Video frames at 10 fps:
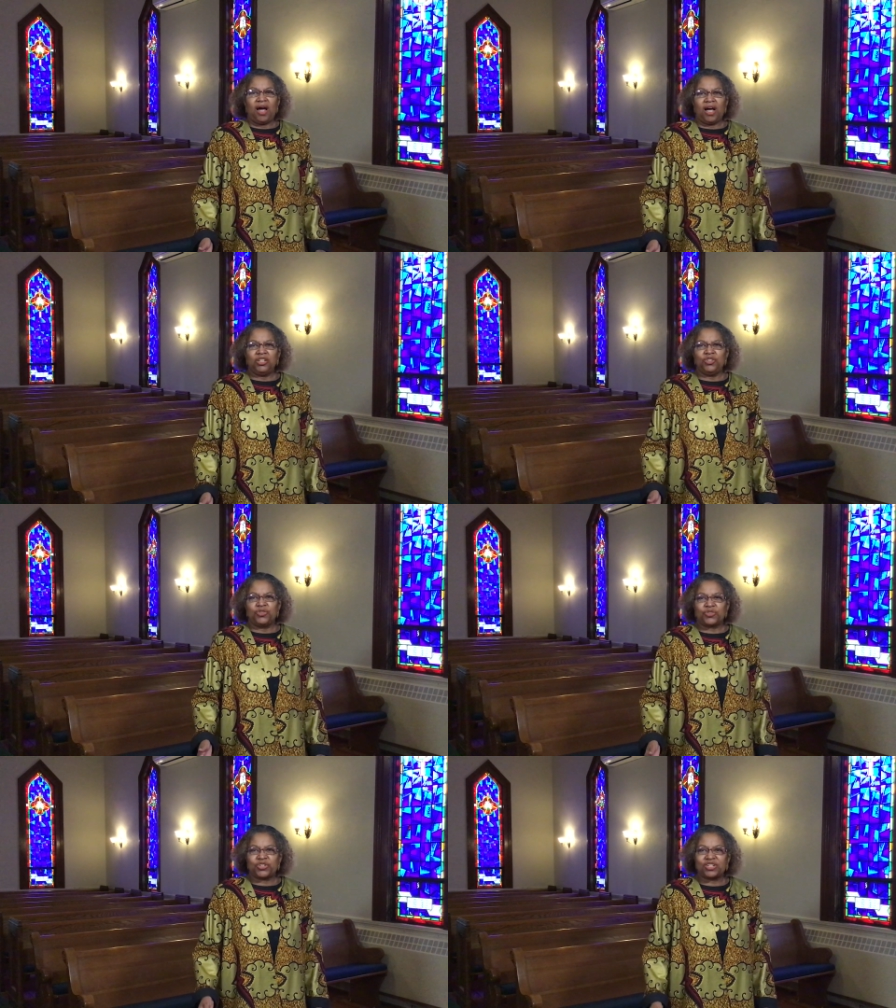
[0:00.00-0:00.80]

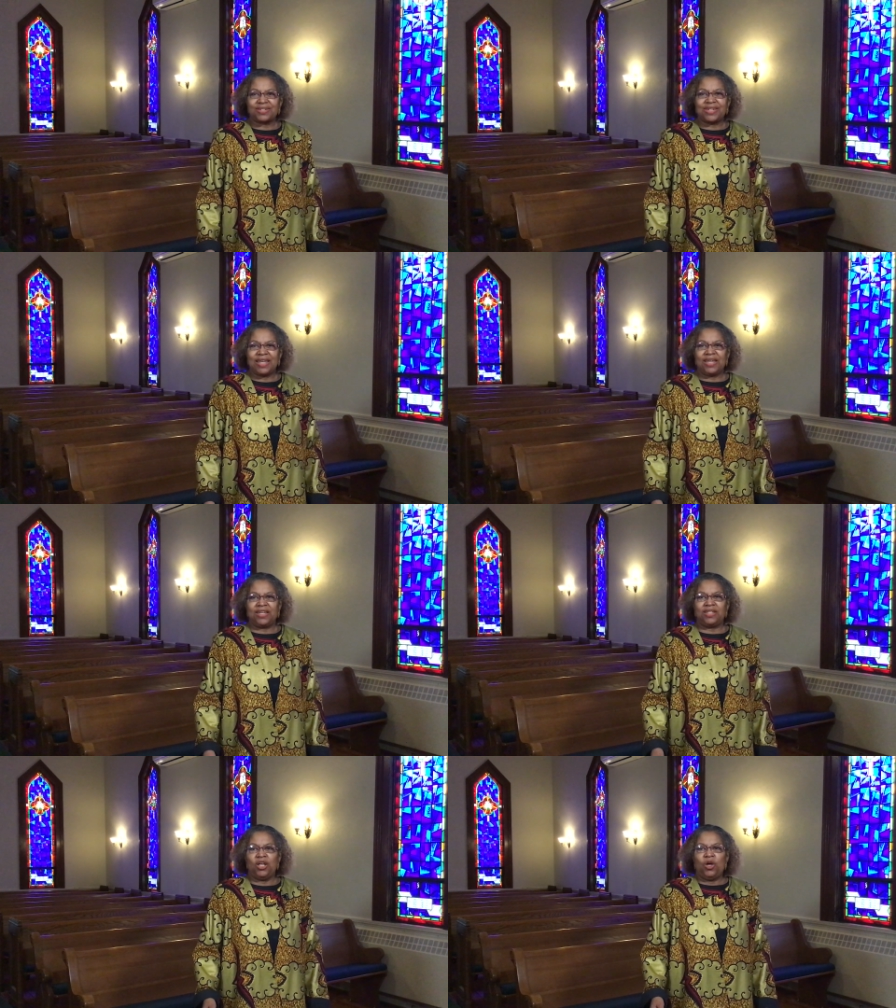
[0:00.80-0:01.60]

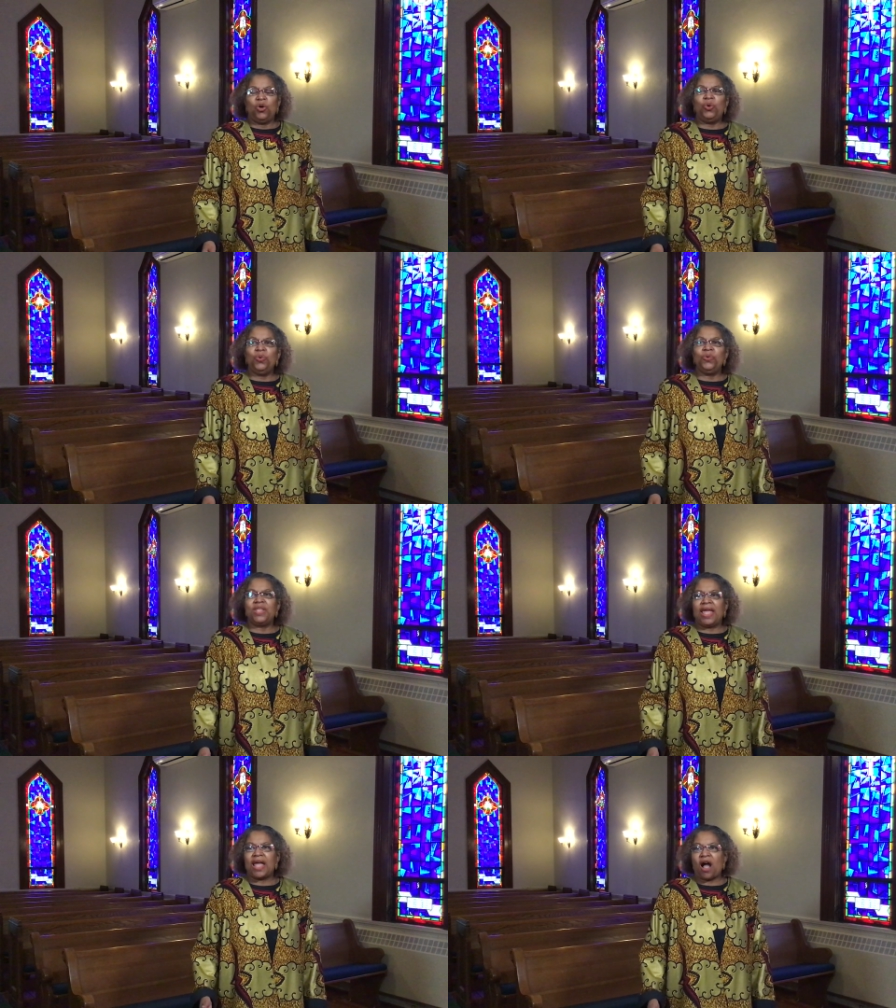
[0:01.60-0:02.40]
understand who
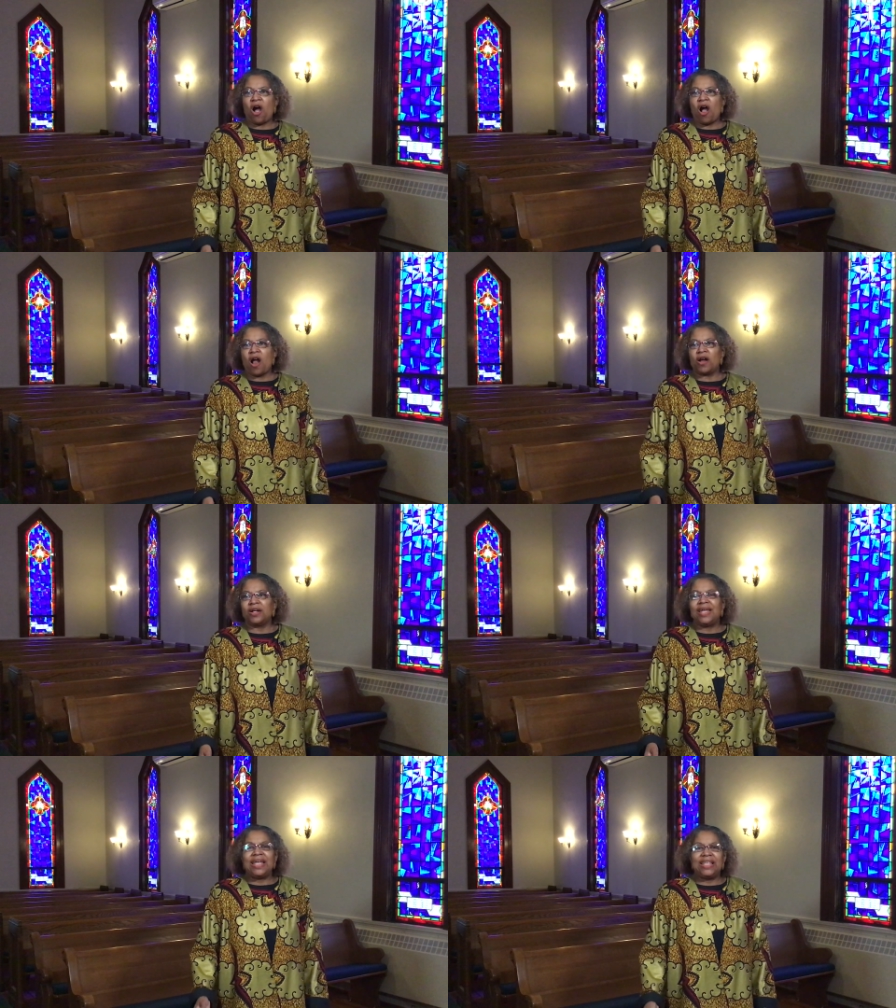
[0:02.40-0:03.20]
they are
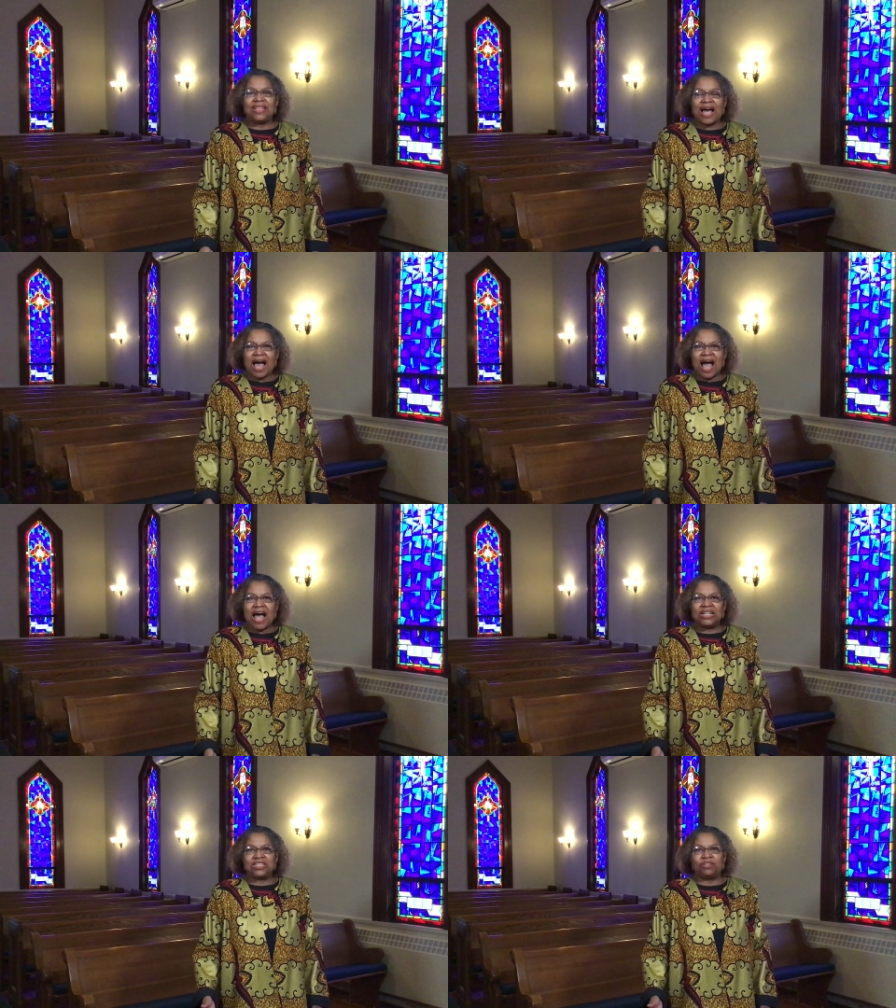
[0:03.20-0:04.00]
in the
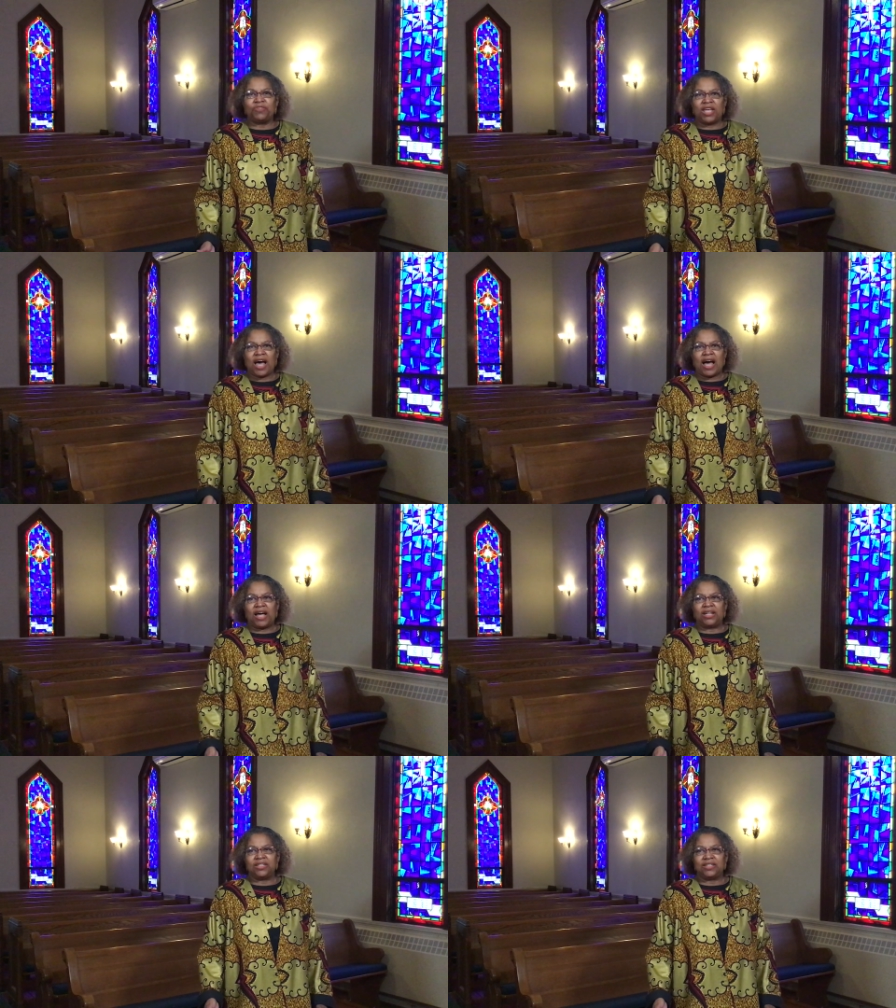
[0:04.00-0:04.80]
eyes of God